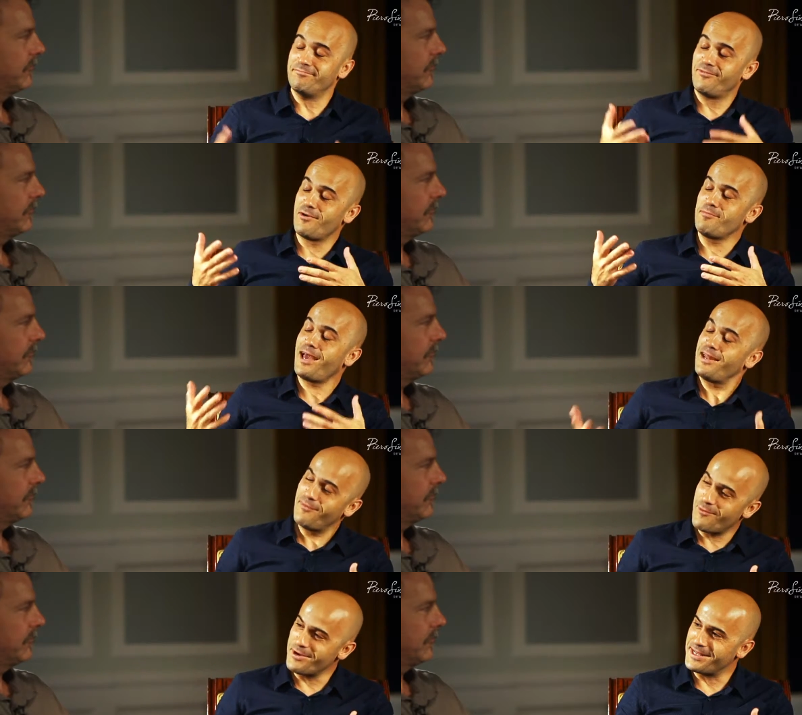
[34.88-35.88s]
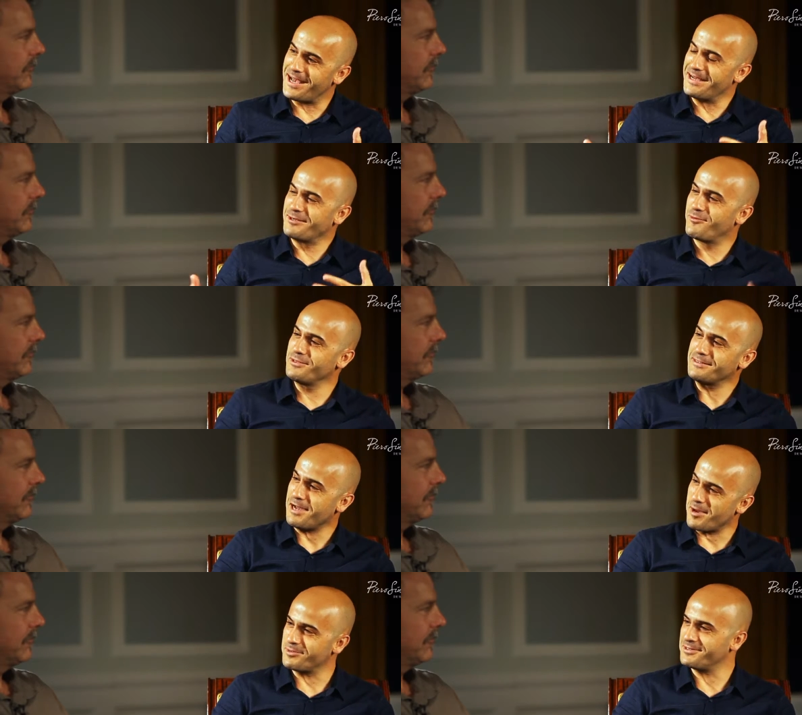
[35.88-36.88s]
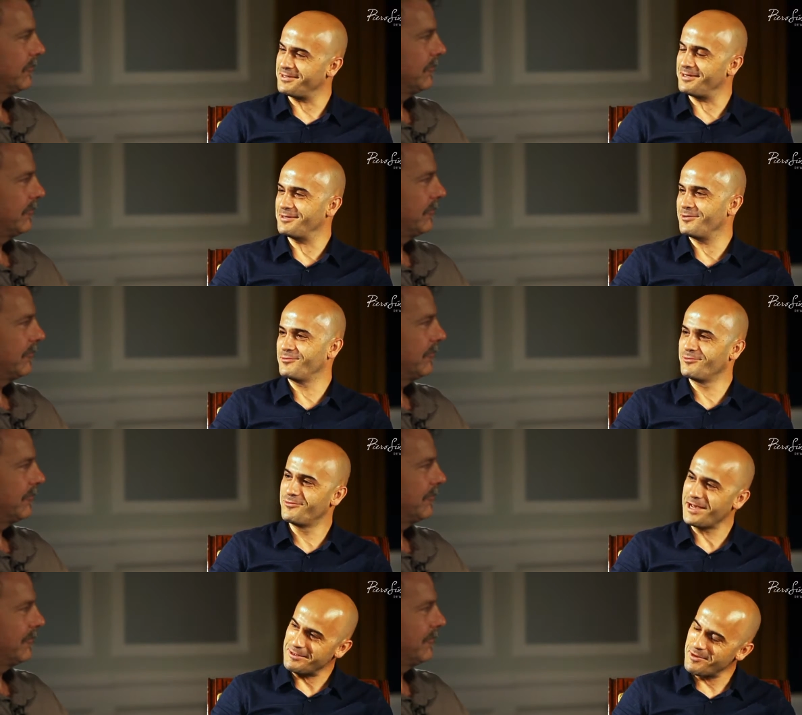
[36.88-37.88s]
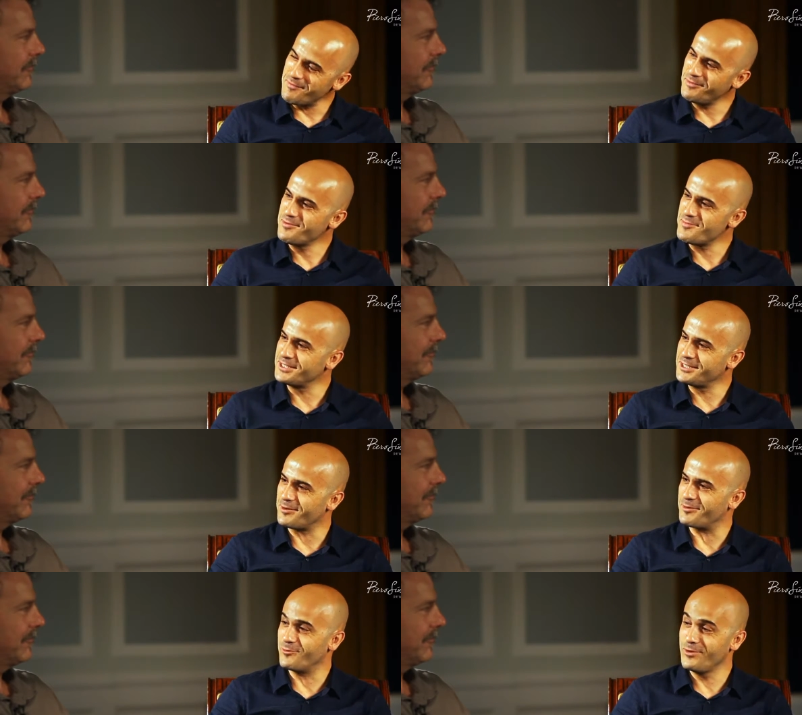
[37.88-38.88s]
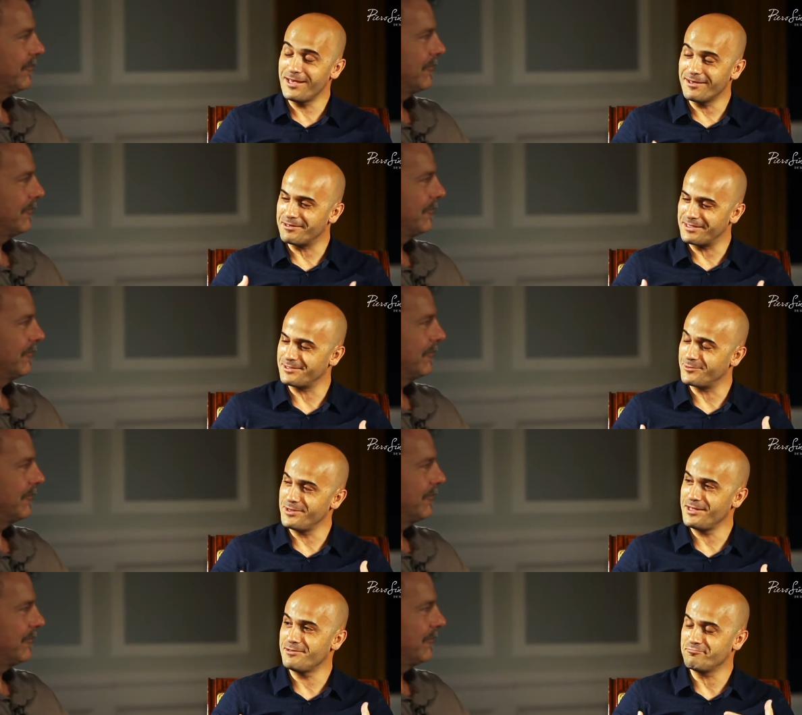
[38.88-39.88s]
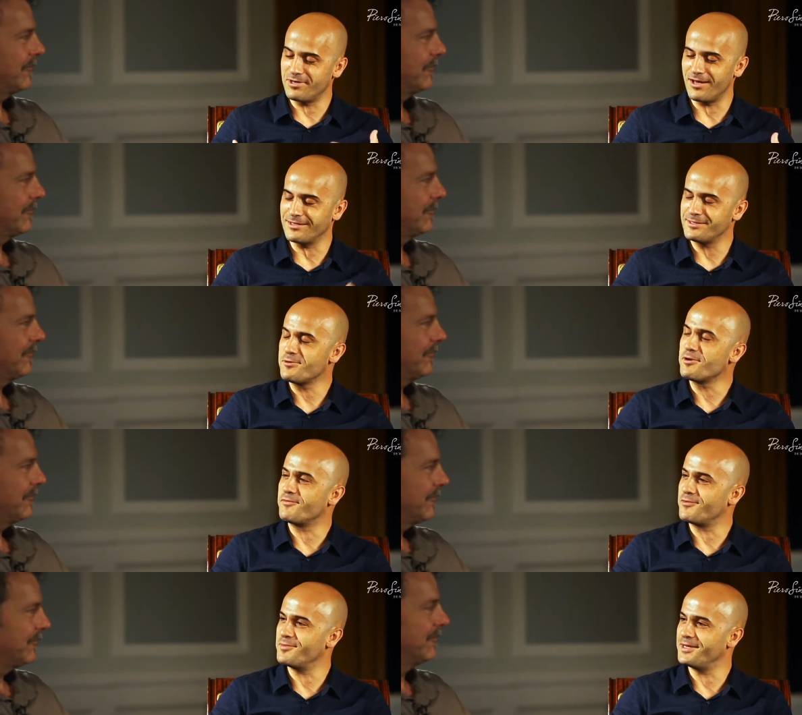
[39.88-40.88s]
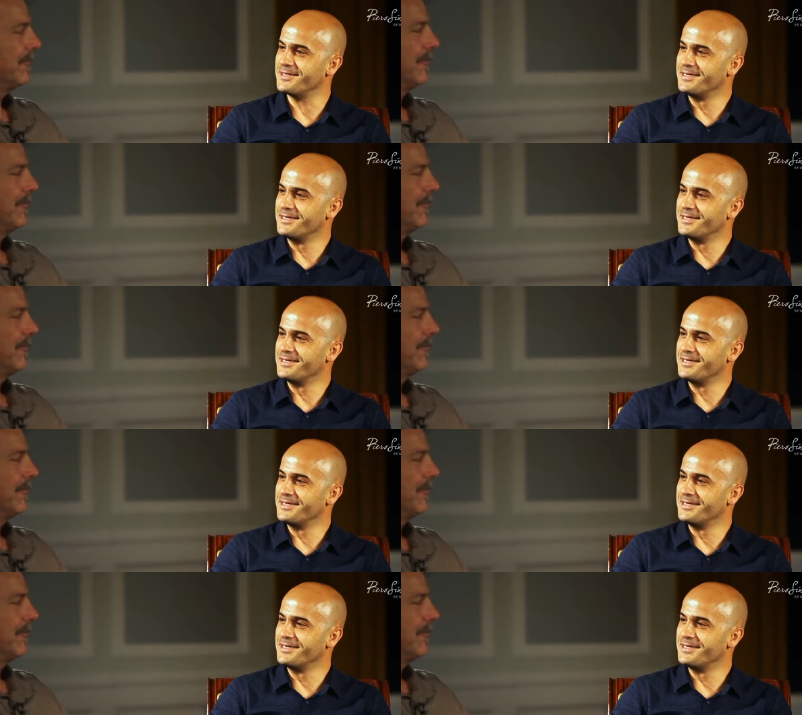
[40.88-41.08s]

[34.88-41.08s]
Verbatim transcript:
Speaker 1: from California, Chris Carpenter. Great to have you on my show. Really, it's a really, it's an honor for me.